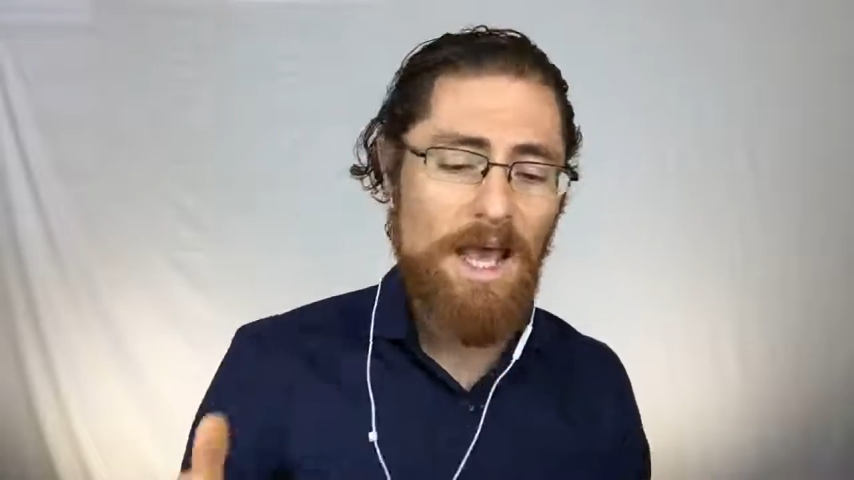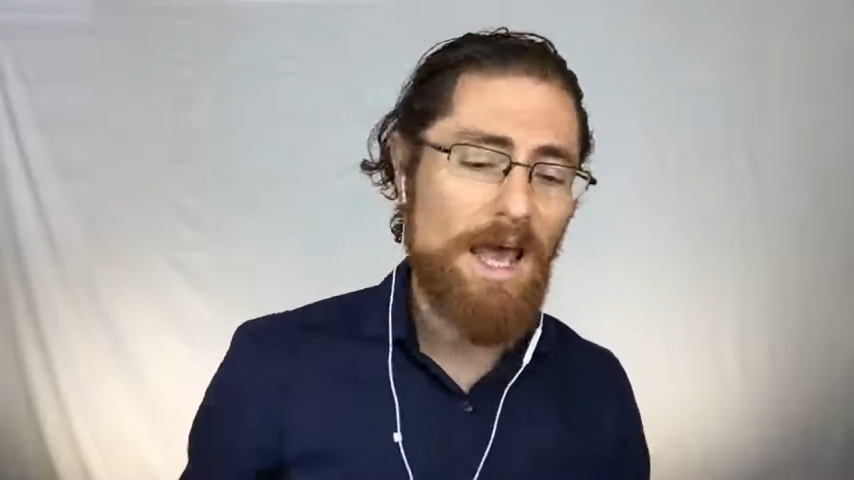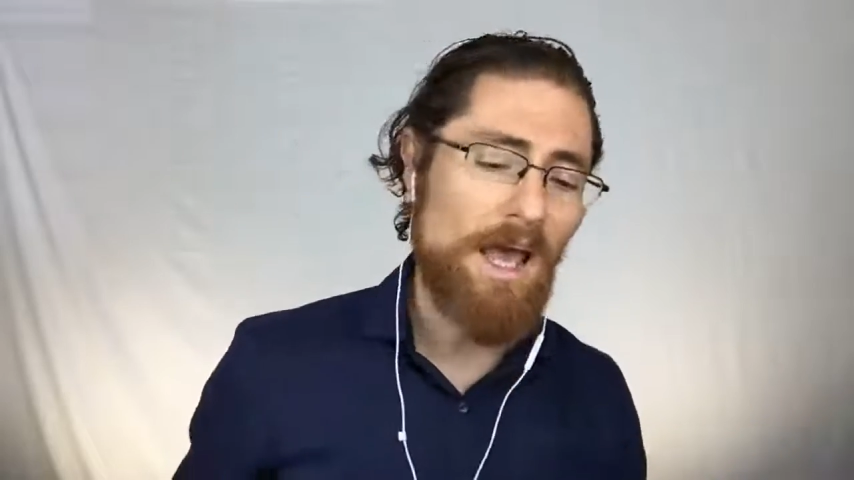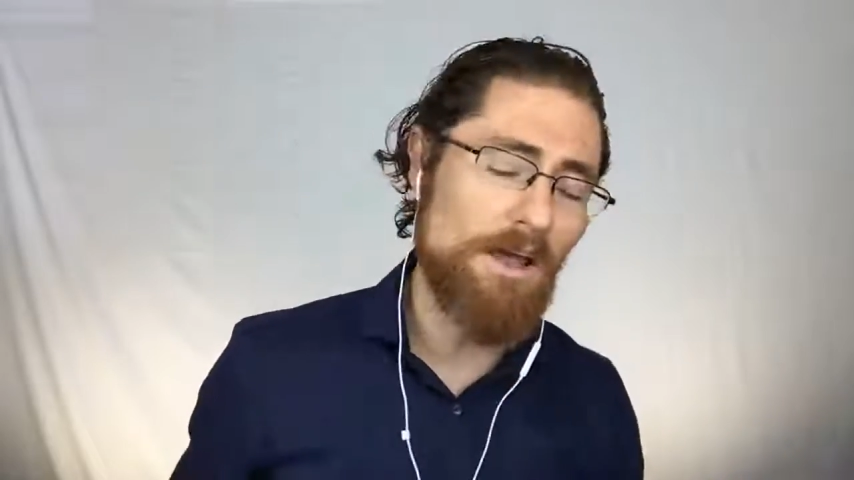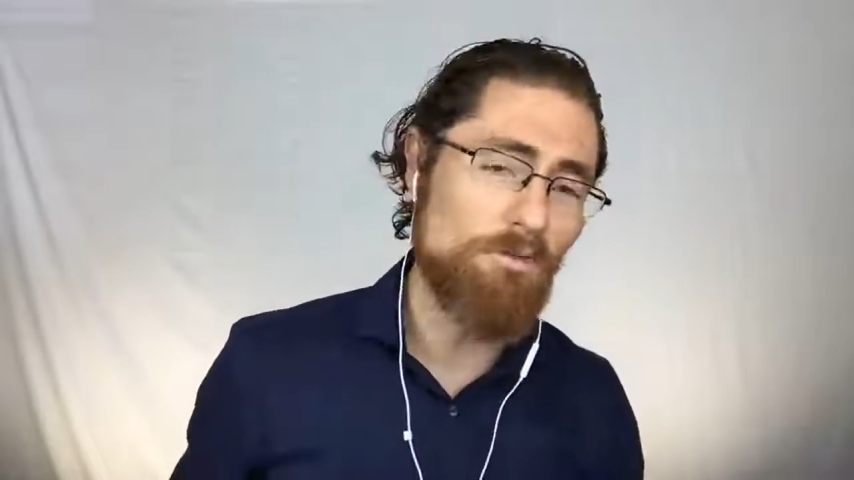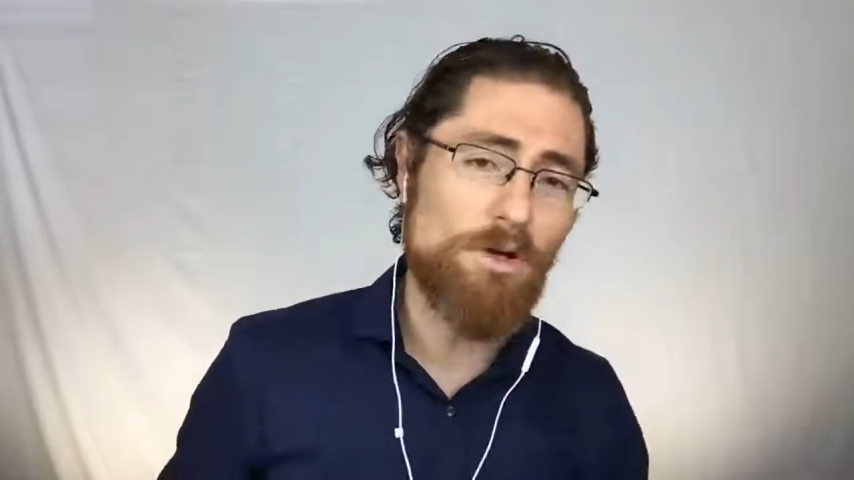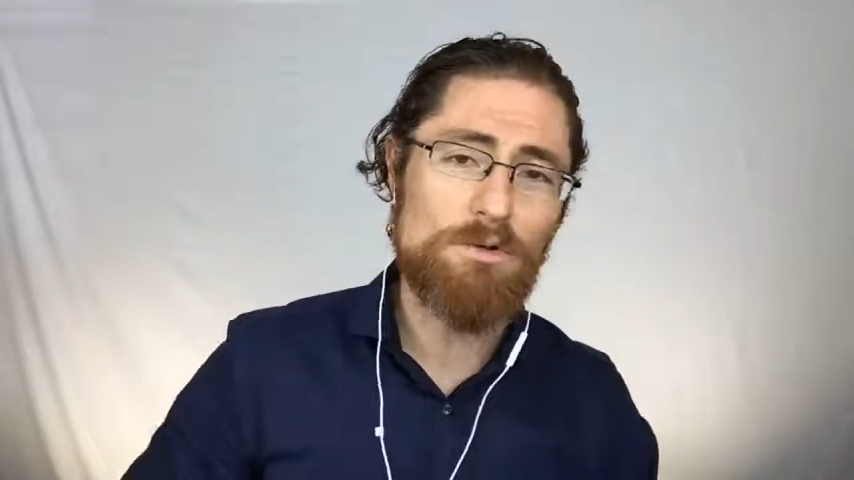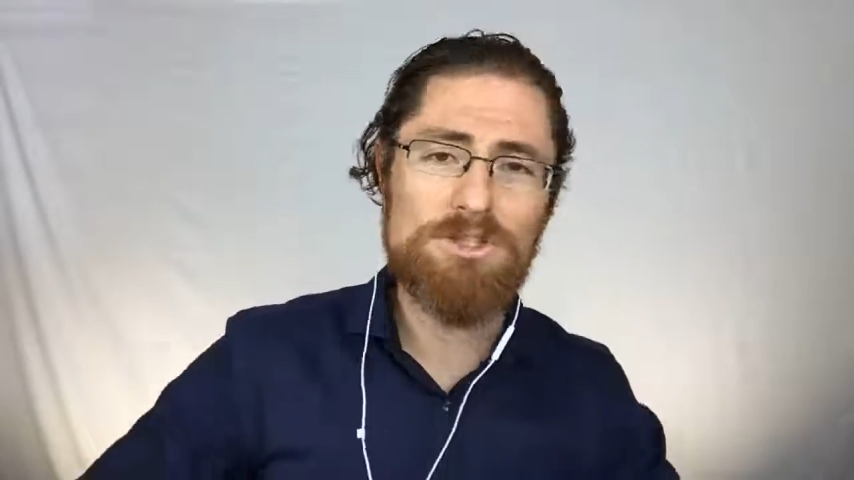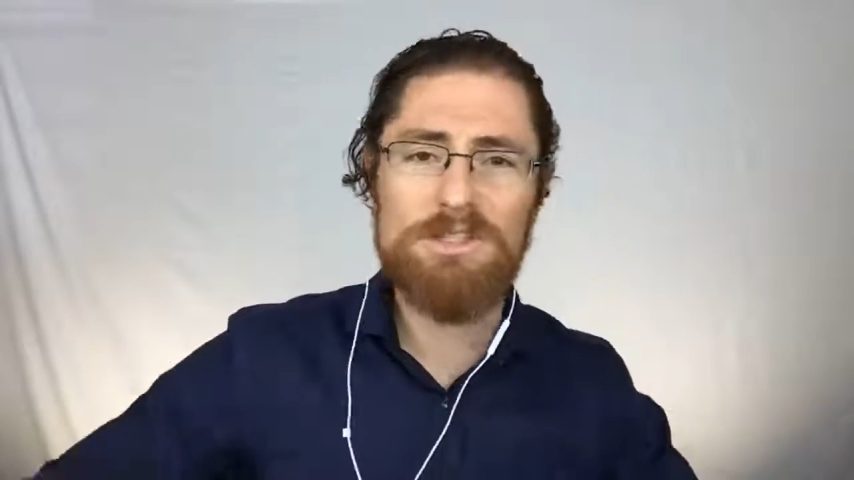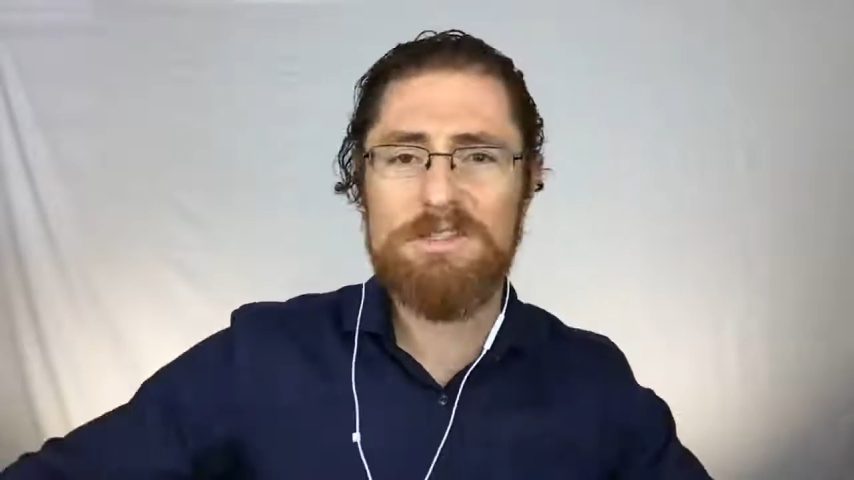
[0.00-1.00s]
and we
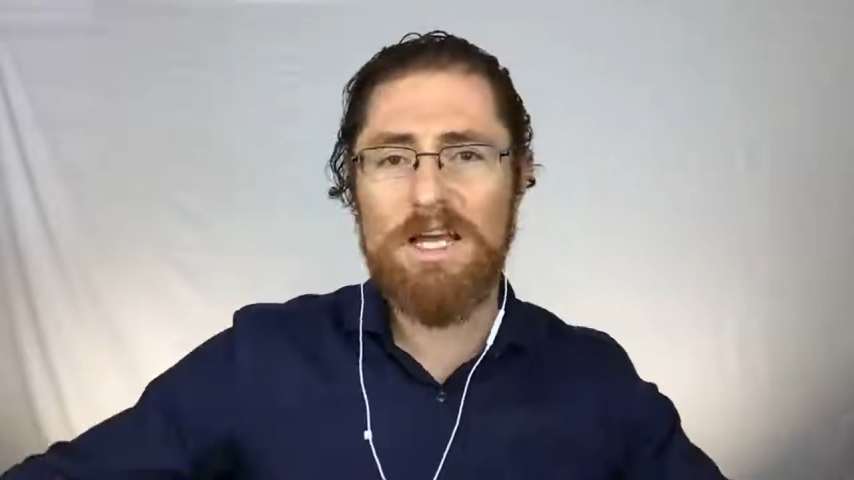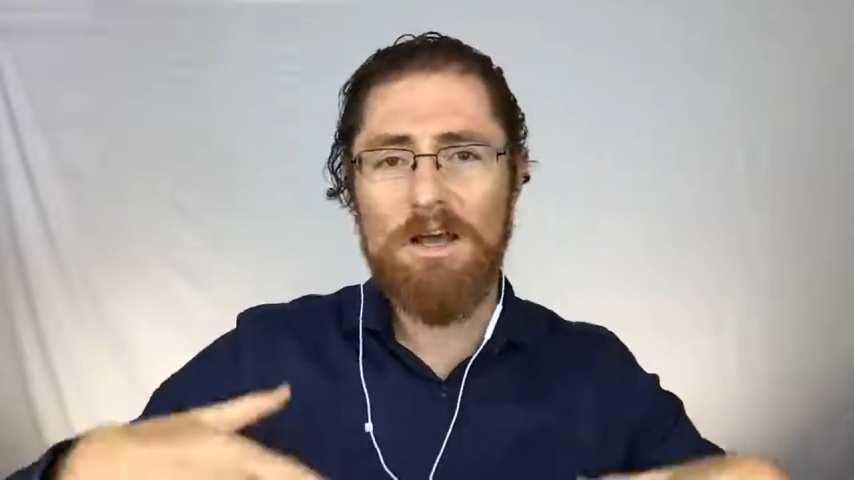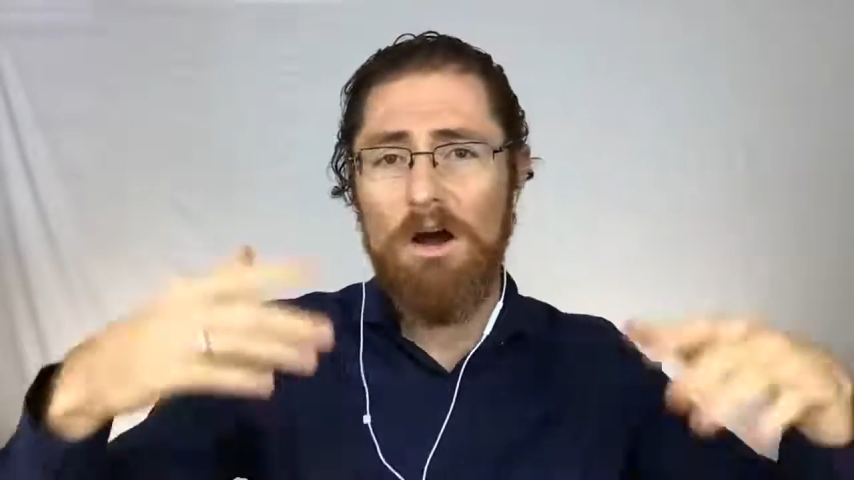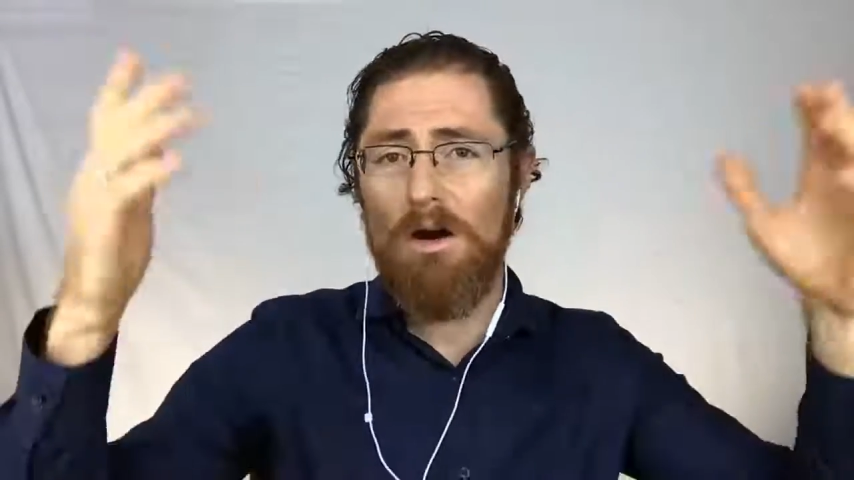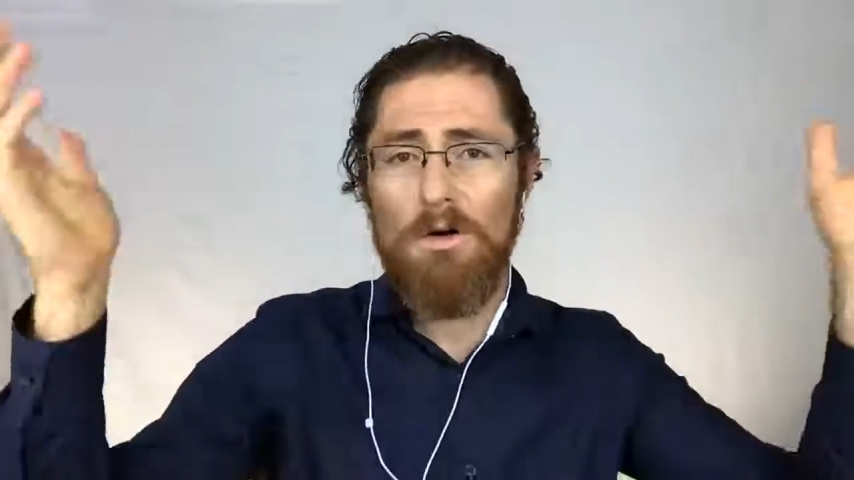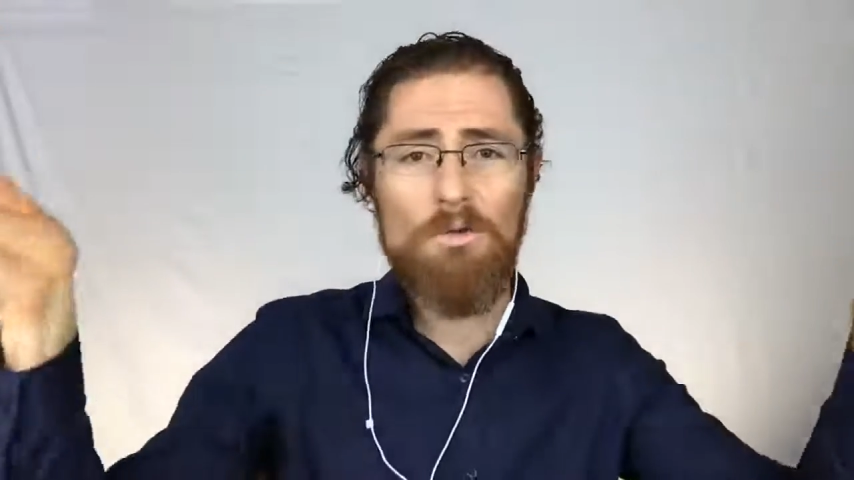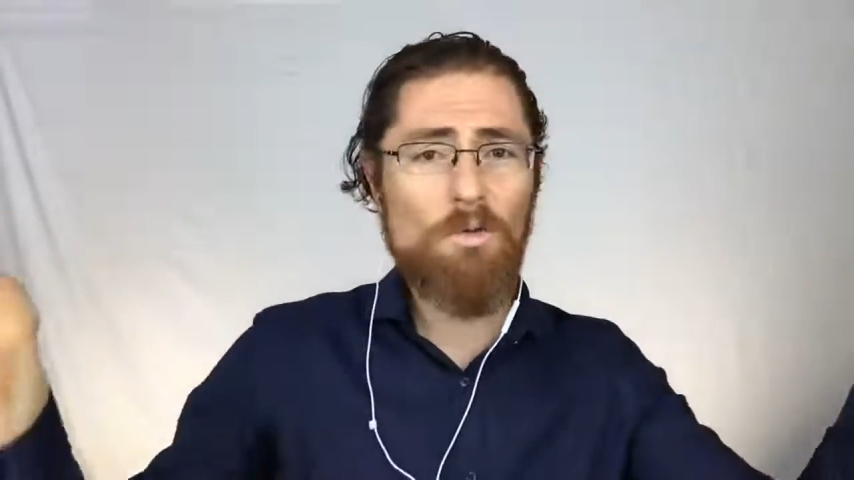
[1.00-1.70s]
would just say, oh,